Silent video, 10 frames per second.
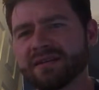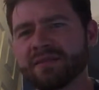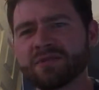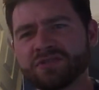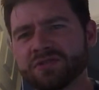I
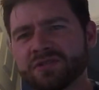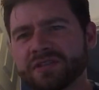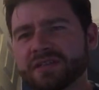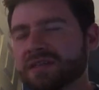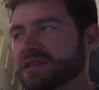mean, sure,
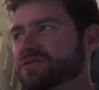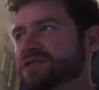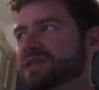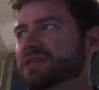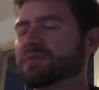it's
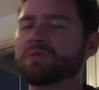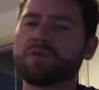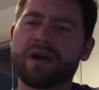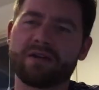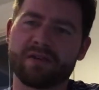interesting. It's a bit
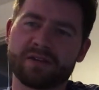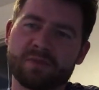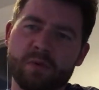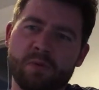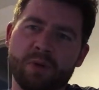more out there. It's a
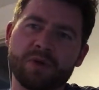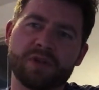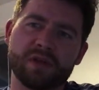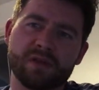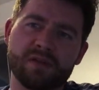bit more
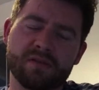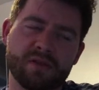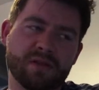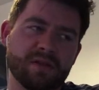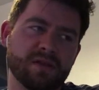Bondian
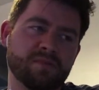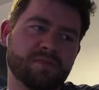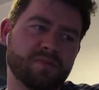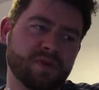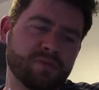than
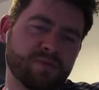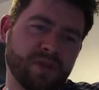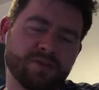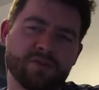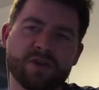the
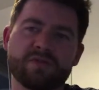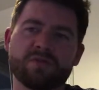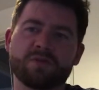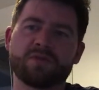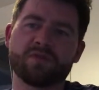Daniel Craig
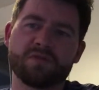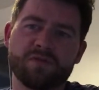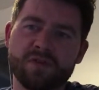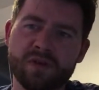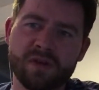films have
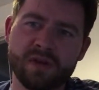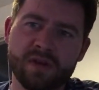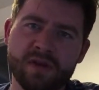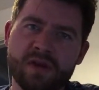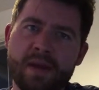
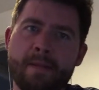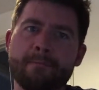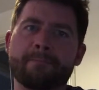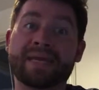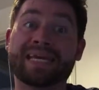
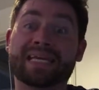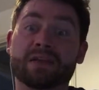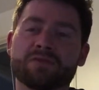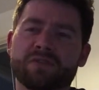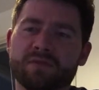
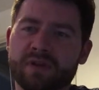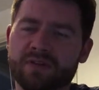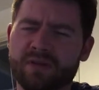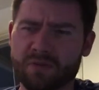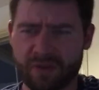been. Obviously, with the
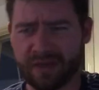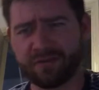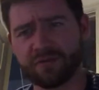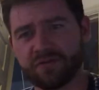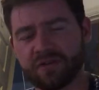exception, I
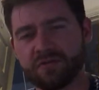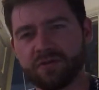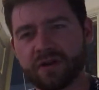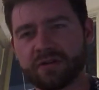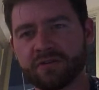guess, of
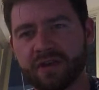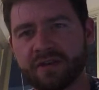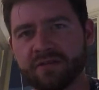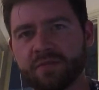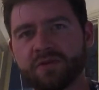Casino Royale, because
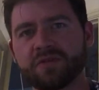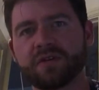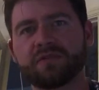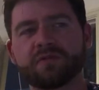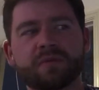that is a Bond
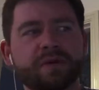title.